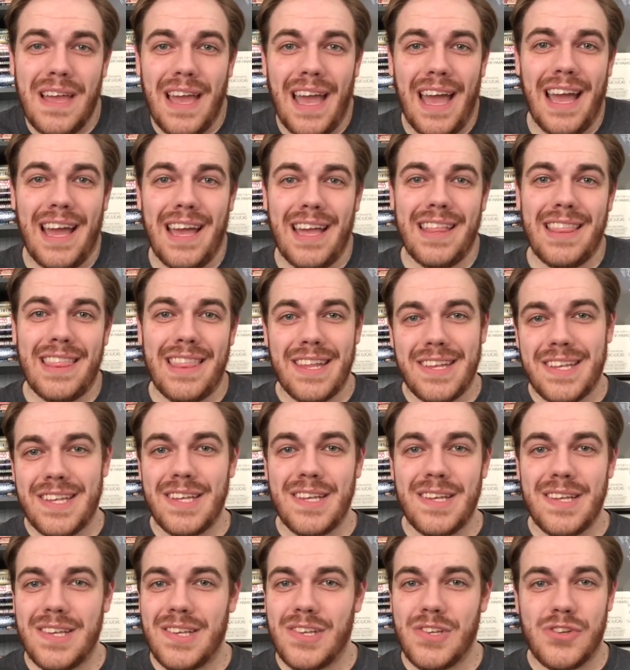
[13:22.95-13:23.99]
and this
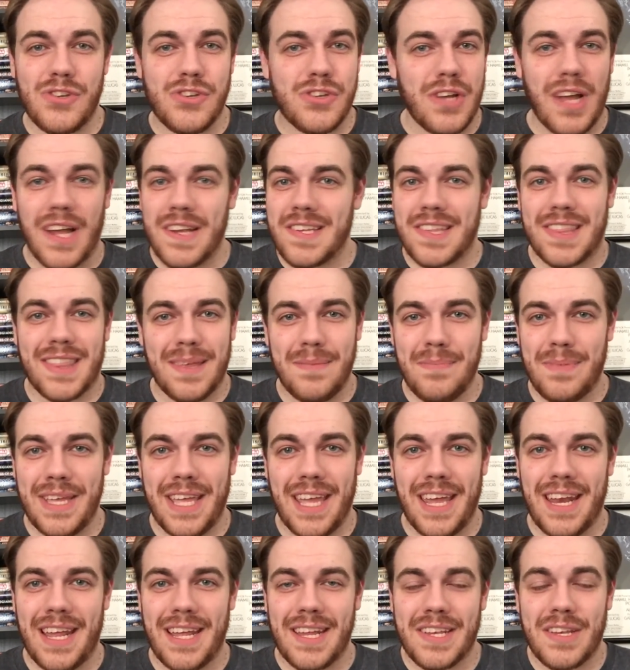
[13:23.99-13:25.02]
is just the
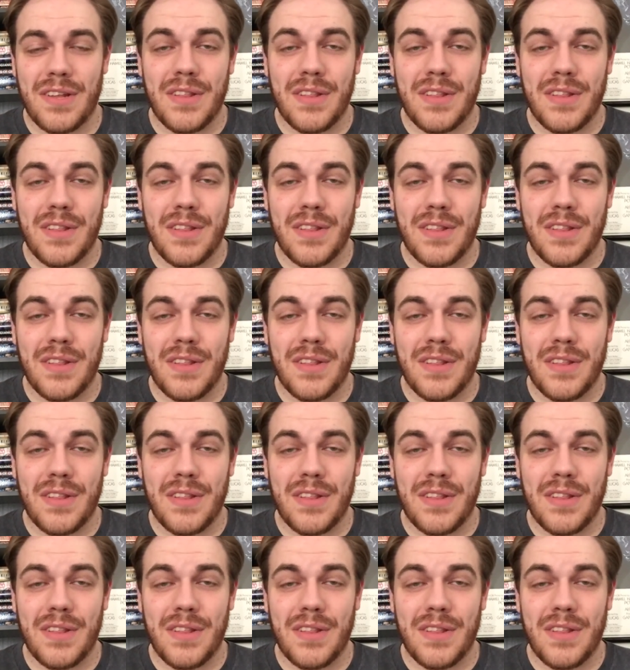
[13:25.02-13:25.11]
beginning.